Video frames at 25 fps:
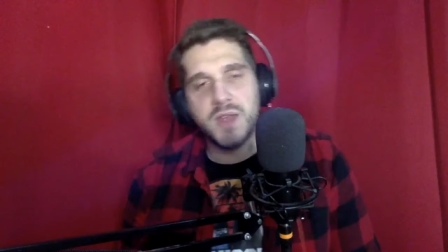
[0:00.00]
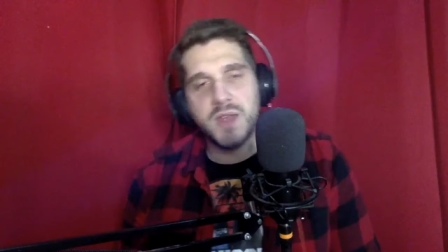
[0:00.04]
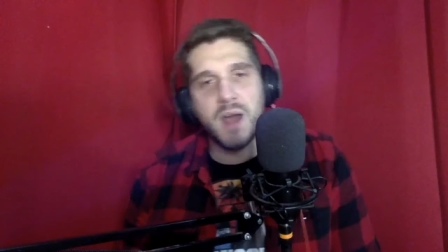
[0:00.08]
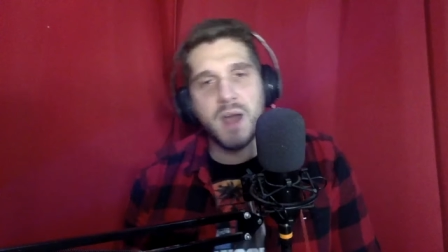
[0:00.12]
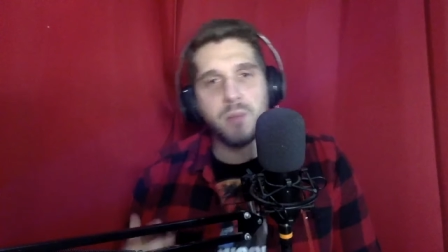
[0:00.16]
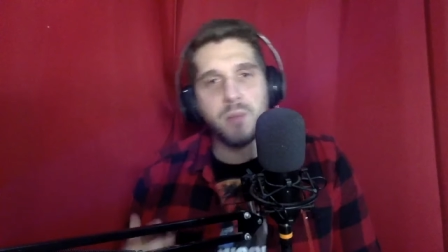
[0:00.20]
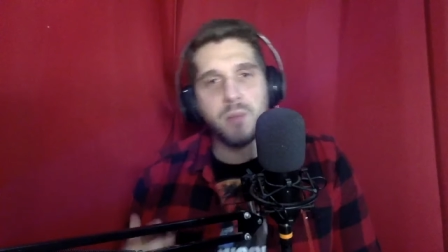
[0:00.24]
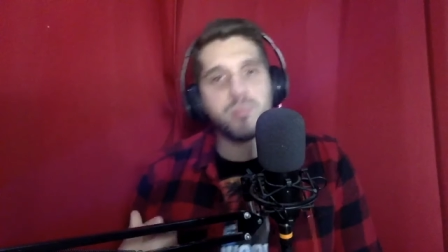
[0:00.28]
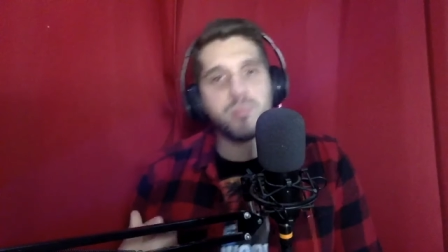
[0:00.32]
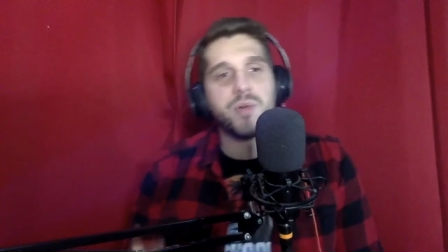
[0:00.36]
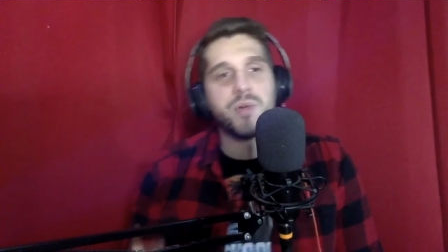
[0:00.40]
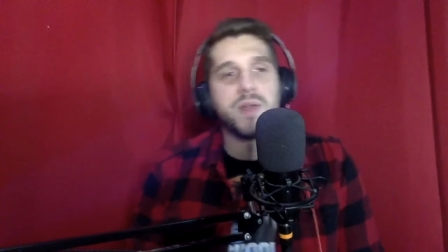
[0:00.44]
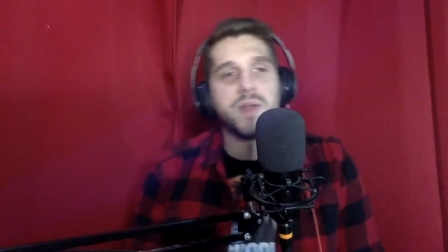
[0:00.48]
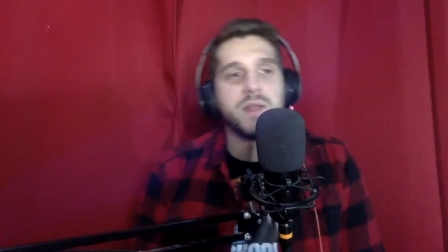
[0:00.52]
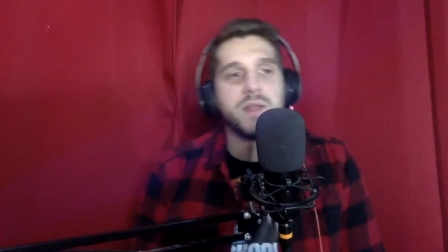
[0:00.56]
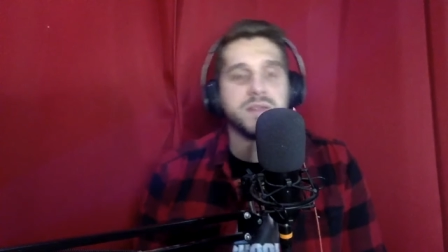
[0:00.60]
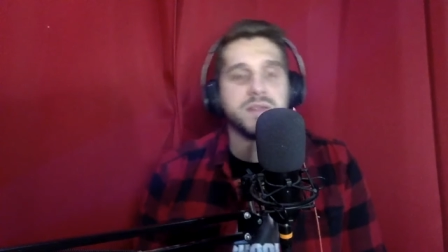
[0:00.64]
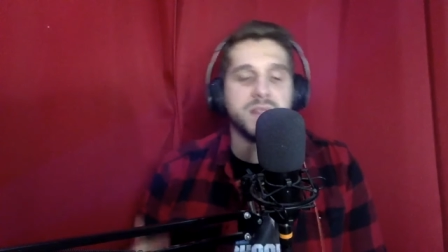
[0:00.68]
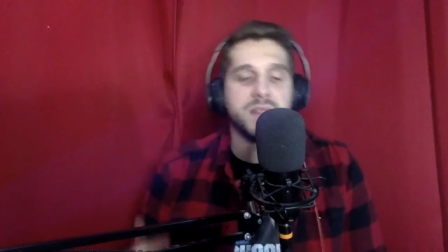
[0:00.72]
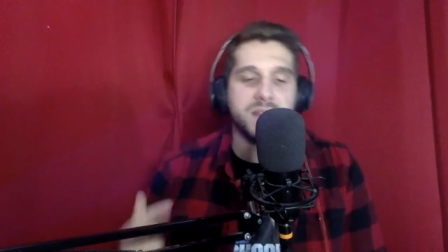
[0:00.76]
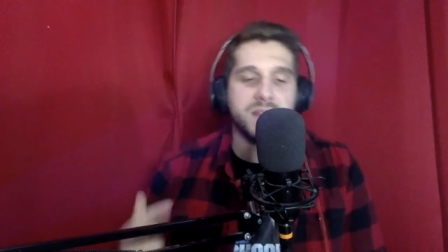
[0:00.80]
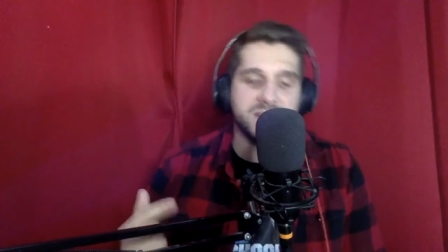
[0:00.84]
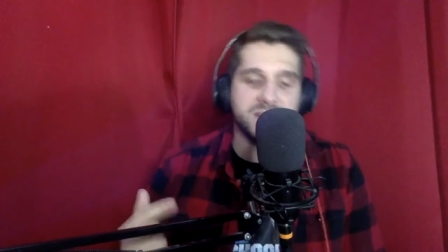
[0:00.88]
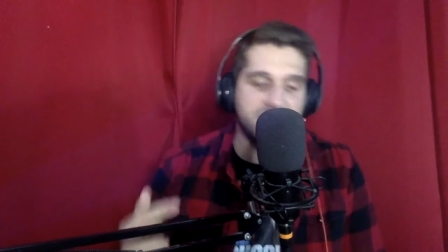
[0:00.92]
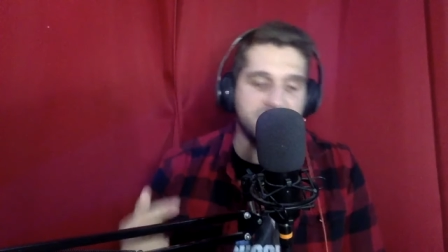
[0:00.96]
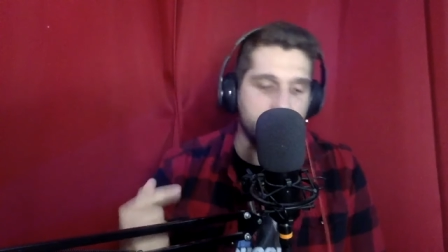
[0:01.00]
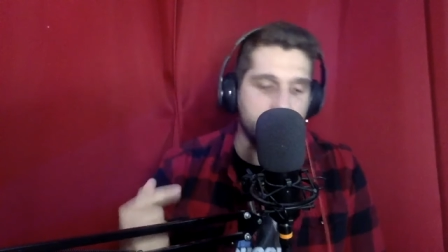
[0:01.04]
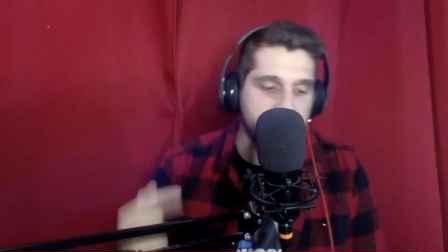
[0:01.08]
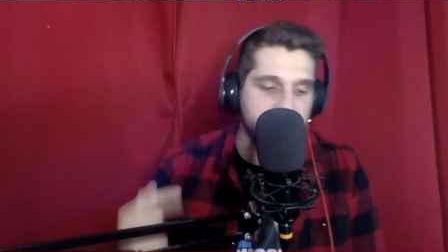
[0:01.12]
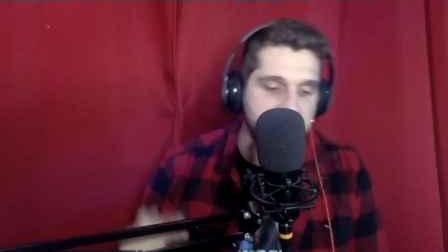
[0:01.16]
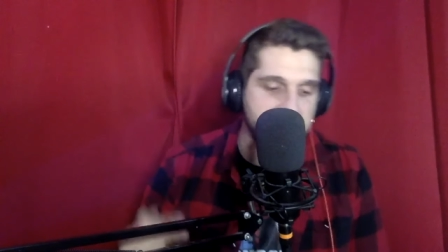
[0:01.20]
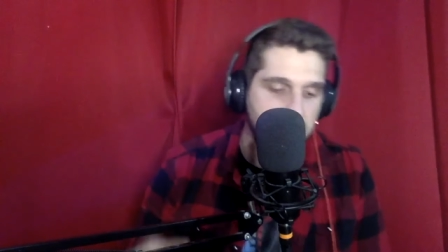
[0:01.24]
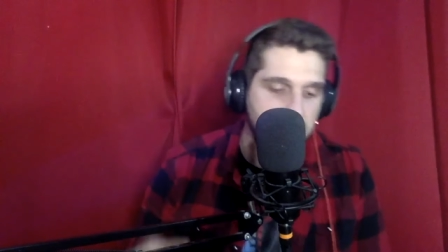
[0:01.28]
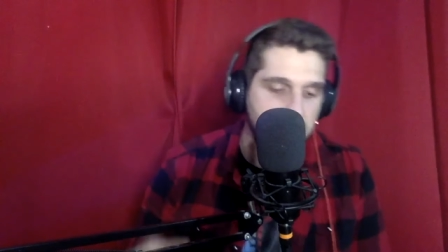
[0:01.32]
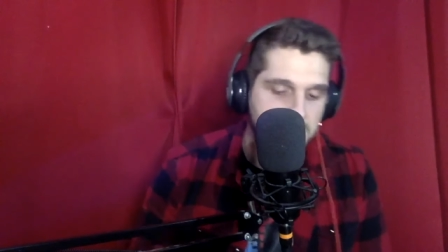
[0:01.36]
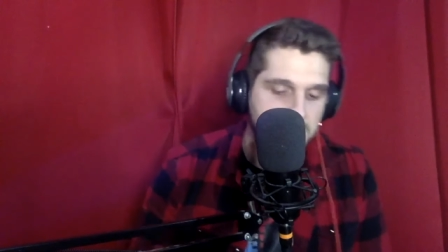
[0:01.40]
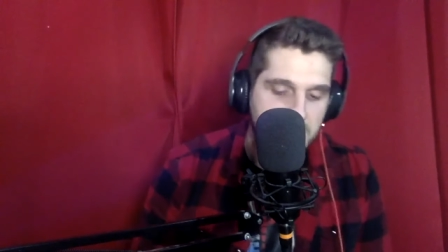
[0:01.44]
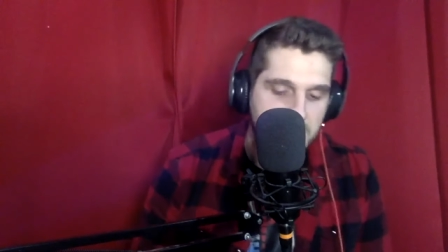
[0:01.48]
that I'm bringing to this
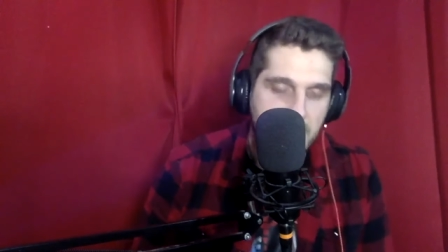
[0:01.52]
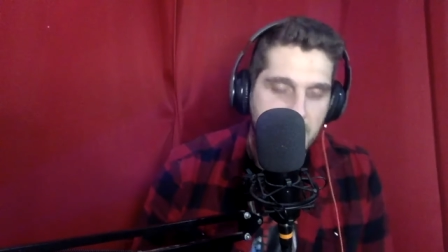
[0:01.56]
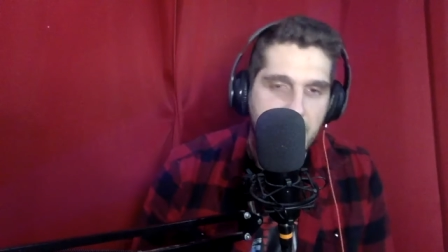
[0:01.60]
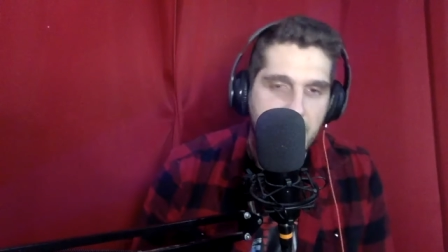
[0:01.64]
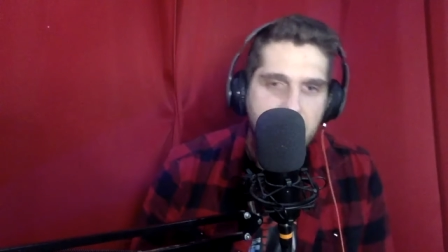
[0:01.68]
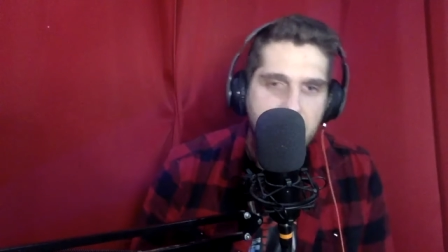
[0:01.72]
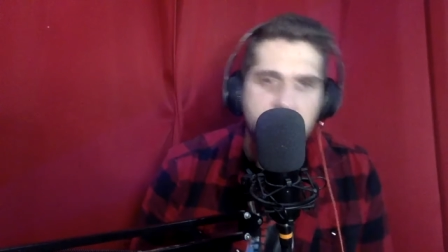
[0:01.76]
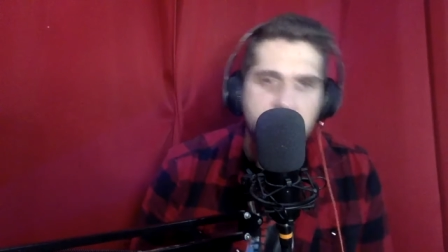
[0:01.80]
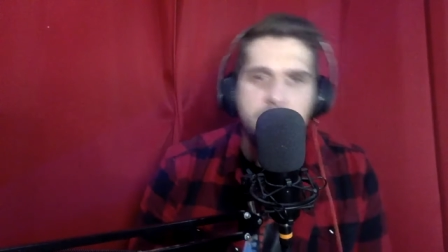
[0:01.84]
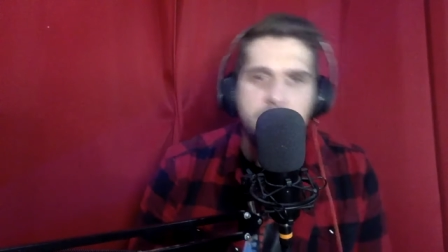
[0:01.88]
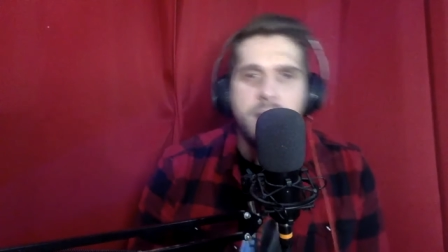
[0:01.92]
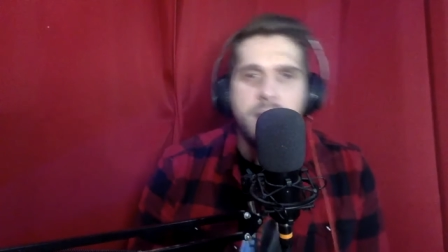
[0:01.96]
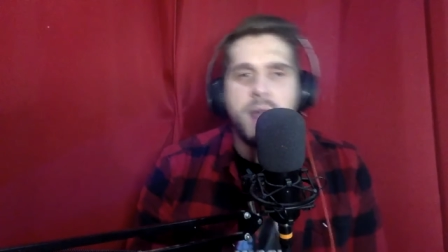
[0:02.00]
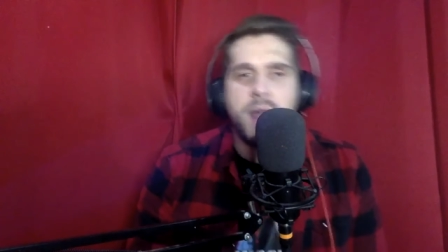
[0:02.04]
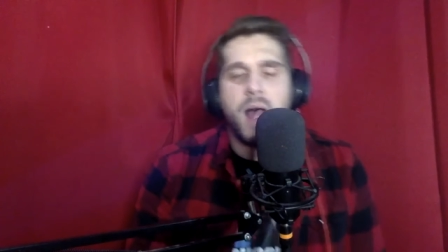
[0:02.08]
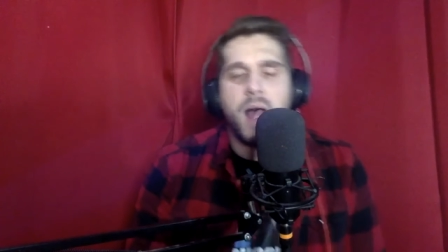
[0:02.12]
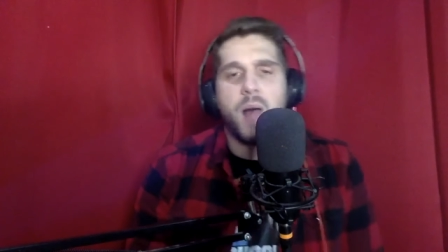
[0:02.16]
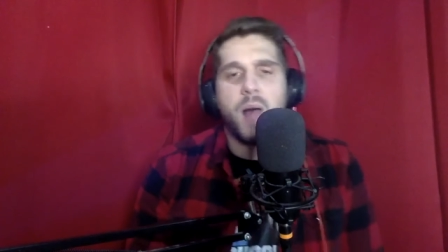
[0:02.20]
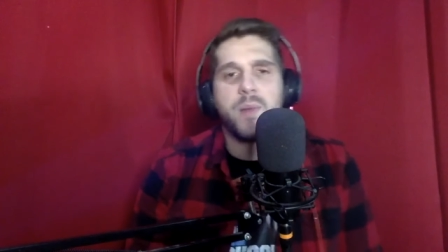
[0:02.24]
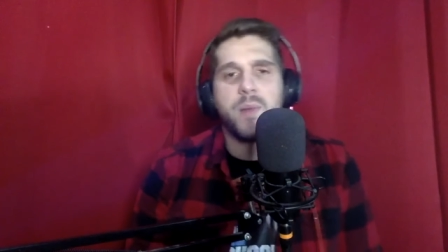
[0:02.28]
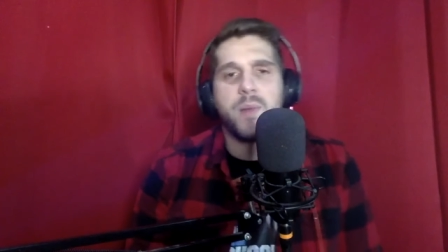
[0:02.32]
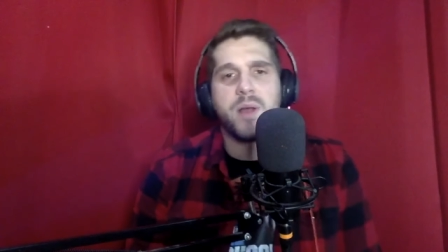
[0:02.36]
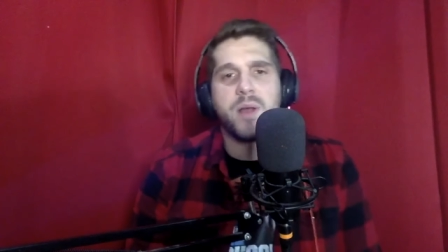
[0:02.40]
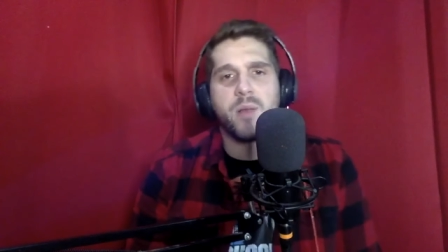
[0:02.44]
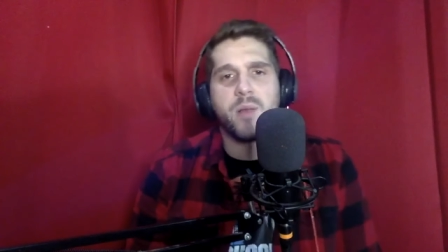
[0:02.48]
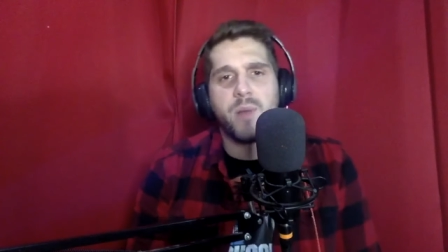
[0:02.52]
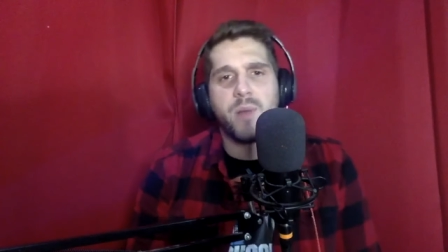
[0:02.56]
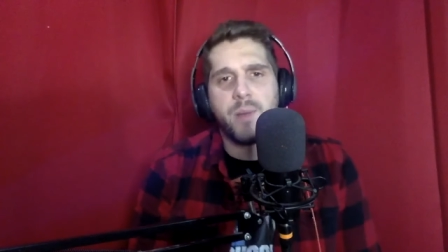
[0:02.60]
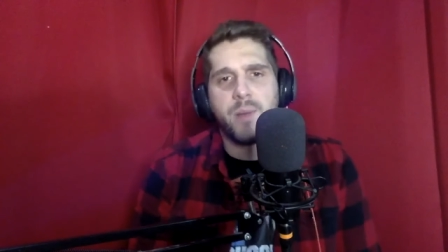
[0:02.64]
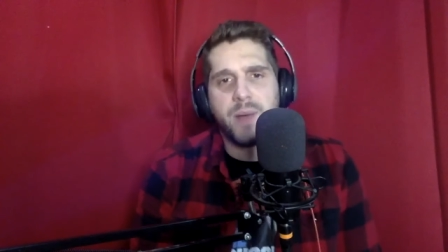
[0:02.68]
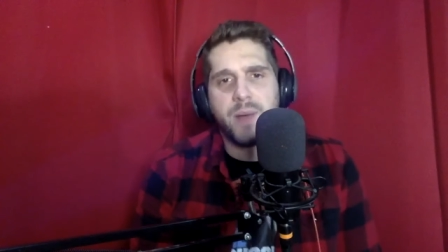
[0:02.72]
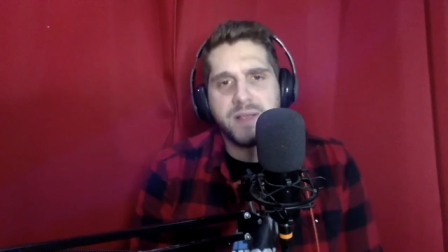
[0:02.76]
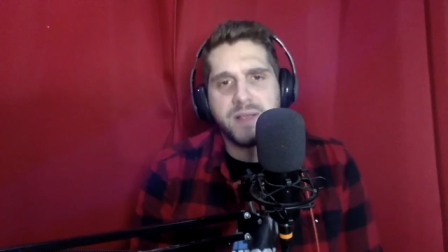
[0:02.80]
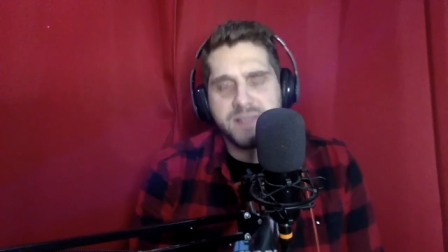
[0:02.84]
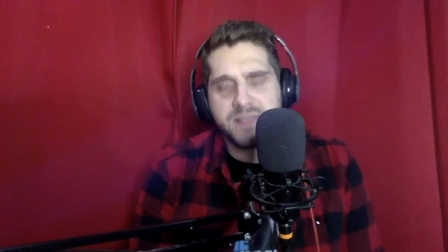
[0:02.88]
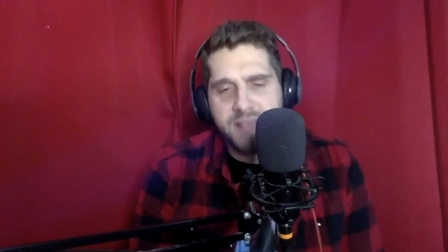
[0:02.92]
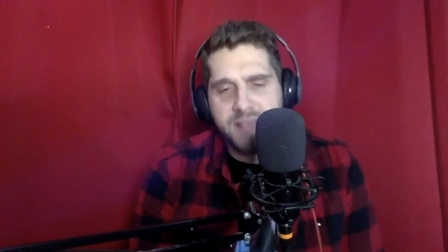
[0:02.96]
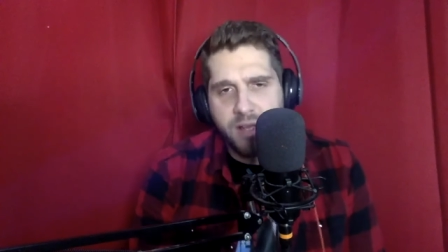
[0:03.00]
episode today. I'm here by
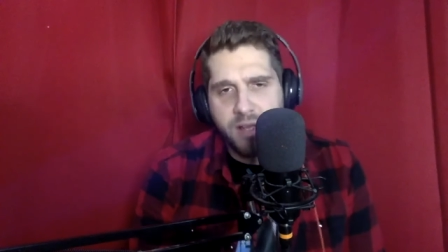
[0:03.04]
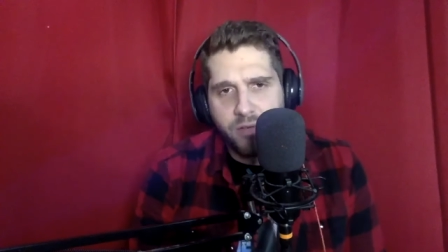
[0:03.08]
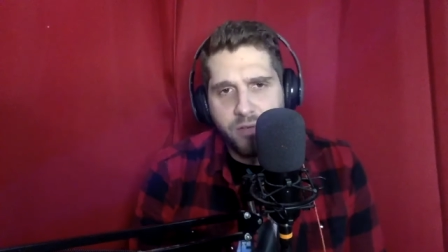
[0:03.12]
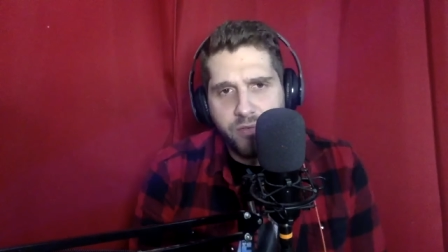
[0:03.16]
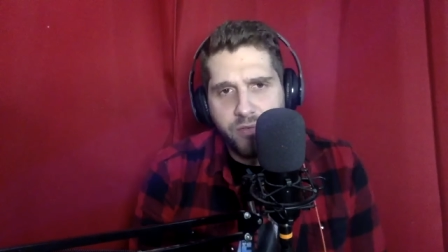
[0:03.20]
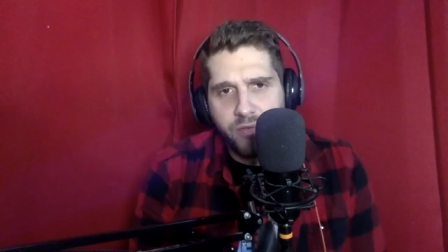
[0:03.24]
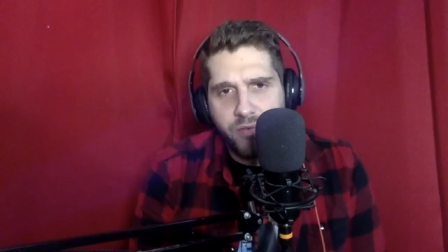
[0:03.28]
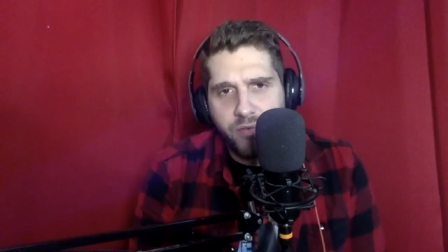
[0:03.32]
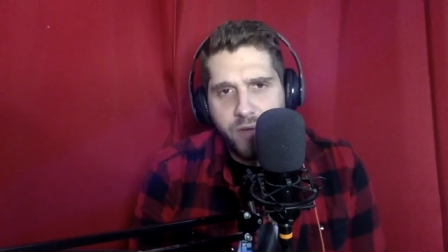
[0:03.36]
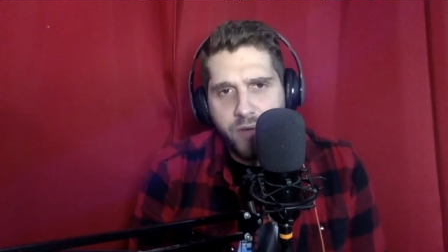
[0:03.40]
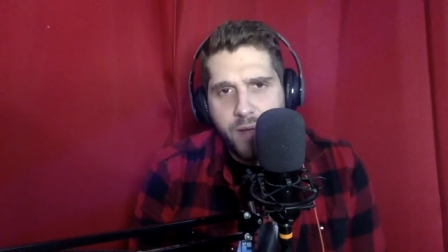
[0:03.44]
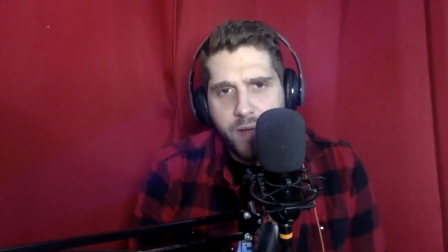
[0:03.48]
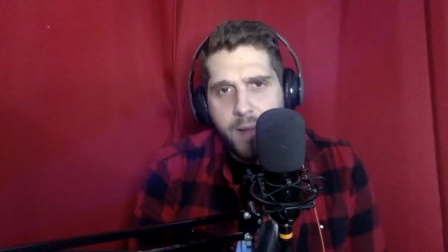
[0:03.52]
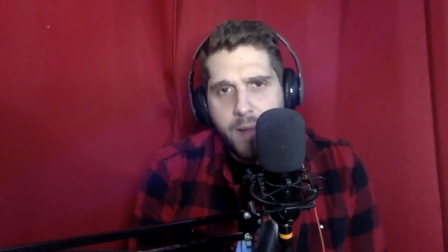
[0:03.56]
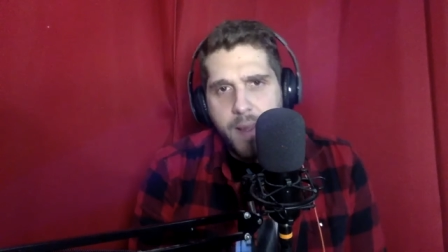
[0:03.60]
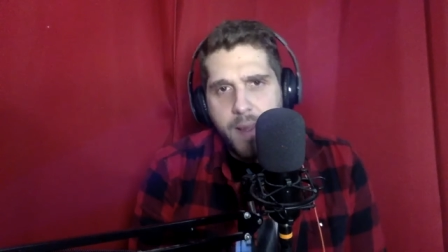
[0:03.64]
myself.